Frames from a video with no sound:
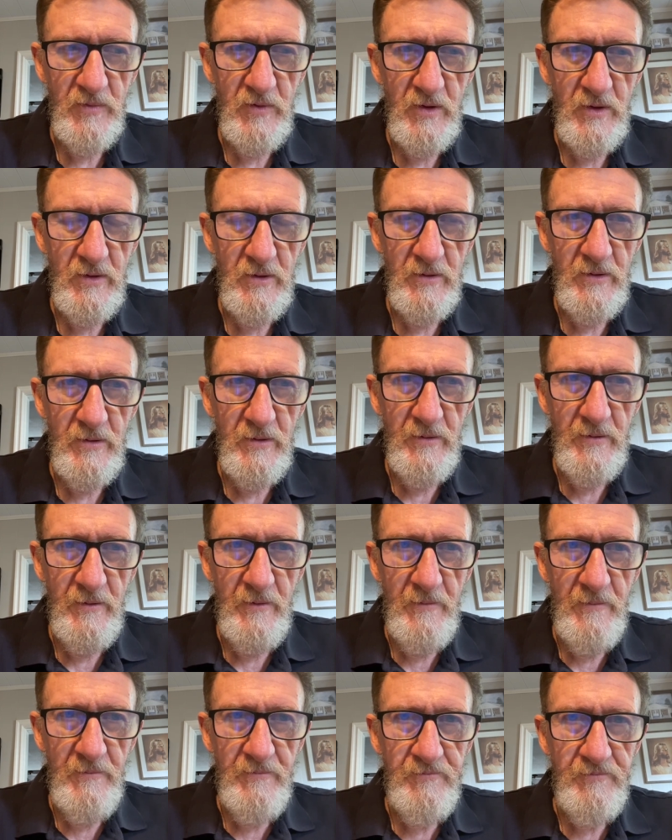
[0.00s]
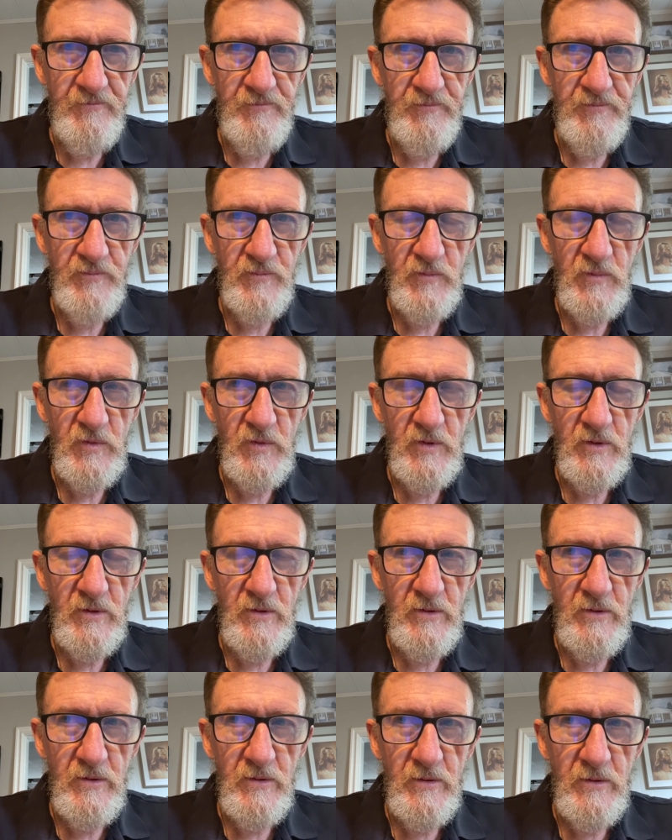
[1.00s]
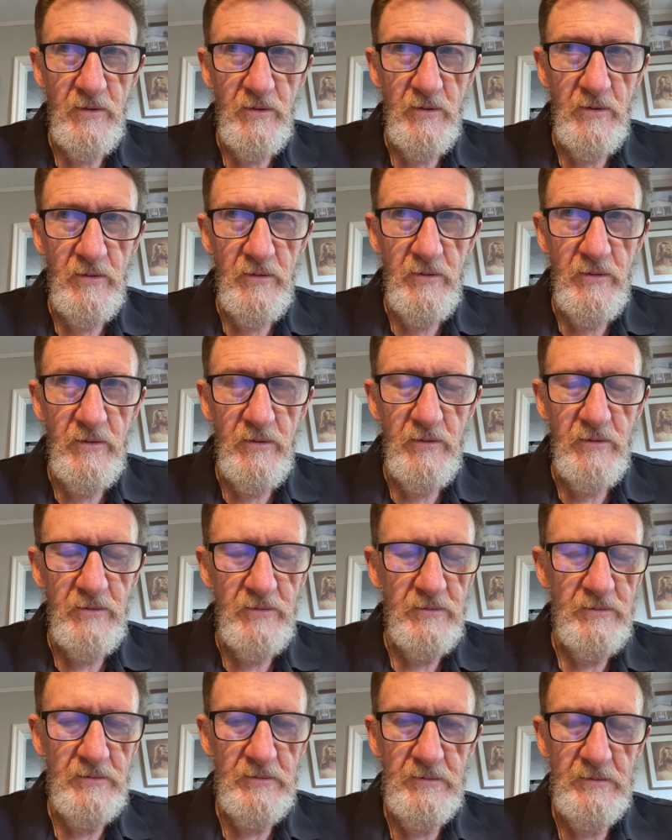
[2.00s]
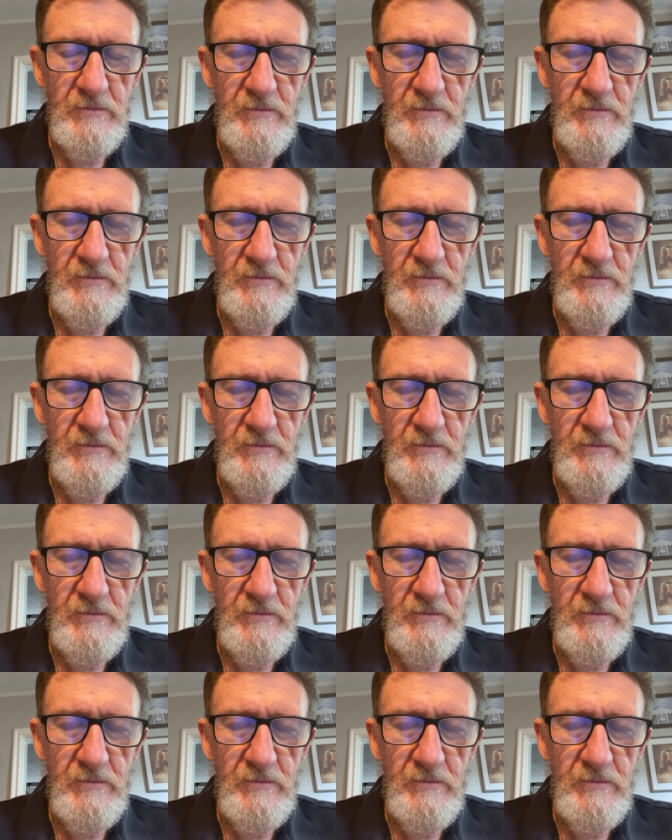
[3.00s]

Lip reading: Nobody speaks.